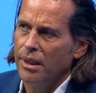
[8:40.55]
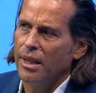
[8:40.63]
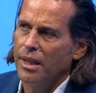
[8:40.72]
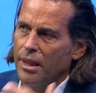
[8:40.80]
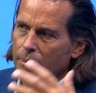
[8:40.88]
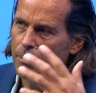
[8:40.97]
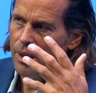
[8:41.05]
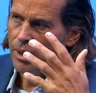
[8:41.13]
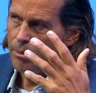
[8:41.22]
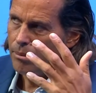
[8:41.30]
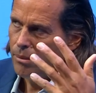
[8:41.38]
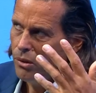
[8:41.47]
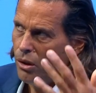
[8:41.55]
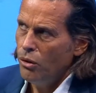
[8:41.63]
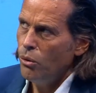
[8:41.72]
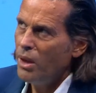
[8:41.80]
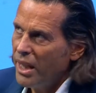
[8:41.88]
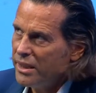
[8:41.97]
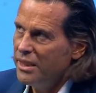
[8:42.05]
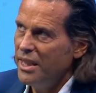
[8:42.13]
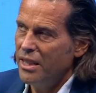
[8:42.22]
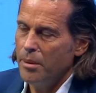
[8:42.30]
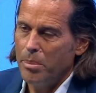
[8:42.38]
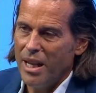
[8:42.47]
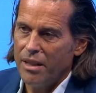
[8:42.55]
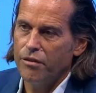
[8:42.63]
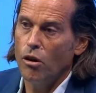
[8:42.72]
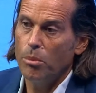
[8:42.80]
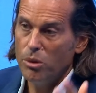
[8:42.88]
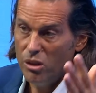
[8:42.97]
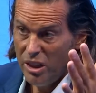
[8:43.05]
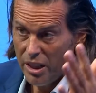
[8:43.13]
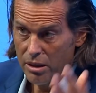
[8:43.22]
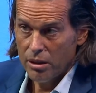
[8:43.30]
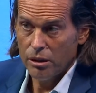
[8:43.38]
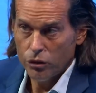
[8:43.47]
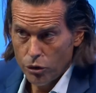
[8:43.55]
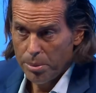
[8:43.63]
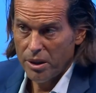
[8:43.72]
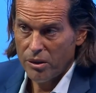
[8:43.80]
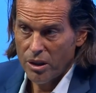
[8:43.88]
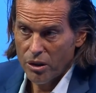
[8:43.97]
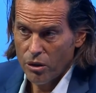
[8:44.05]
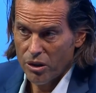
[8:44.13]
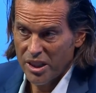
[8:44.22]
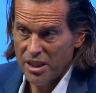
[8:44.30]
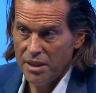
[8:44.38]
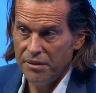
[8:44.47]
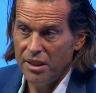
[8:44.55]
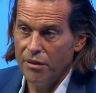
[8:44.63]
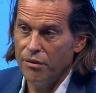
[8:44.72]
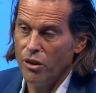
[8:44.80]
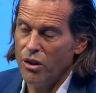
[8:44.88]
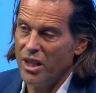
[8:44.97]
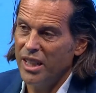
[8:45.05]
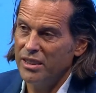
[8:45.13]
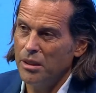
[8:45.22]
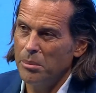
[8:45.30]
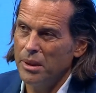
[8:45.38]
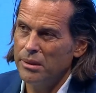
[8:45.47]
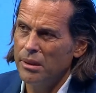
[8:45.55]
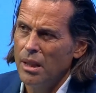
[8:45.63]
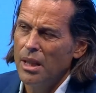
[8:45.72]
um, um, you guys need the platform, you need superior connectivity for your customers.